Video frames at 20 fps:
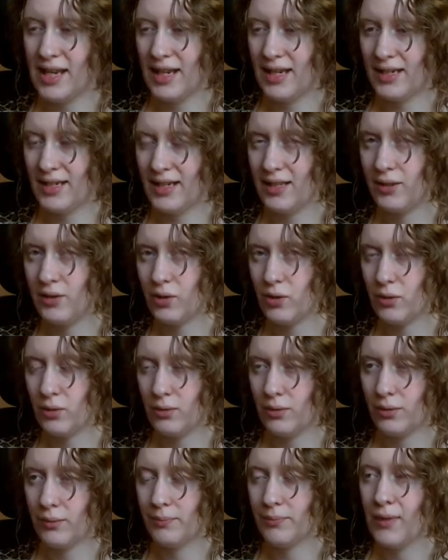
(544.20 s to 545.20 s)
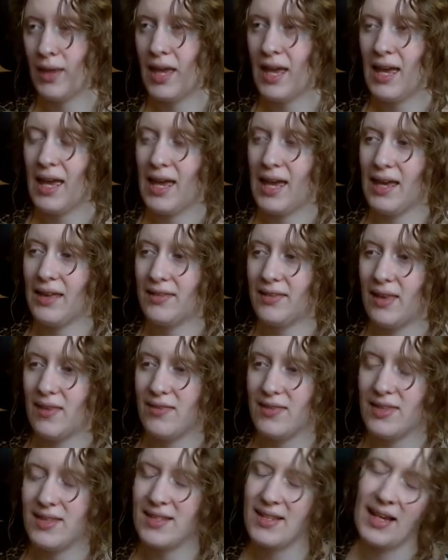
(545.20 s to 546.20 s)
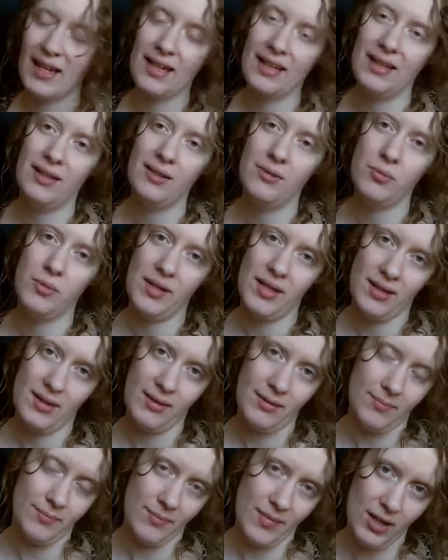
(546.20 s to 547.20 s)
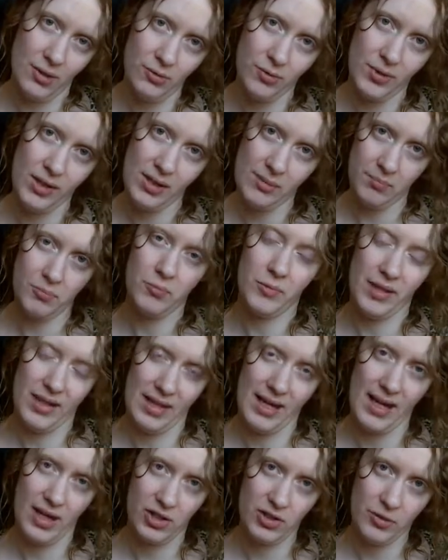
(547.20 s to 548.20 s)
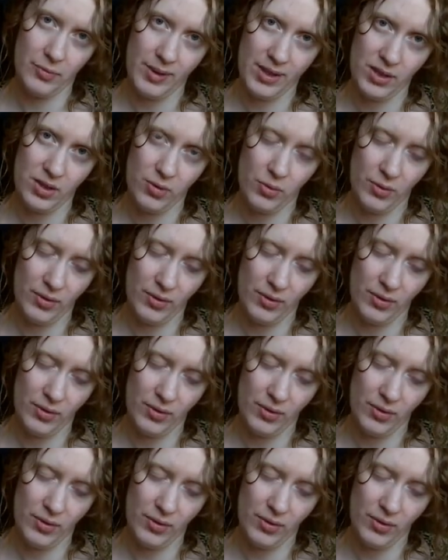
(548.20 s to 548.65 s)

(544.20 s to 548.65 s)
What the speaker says: and Eleanor, and then the second with Henry when they actually went to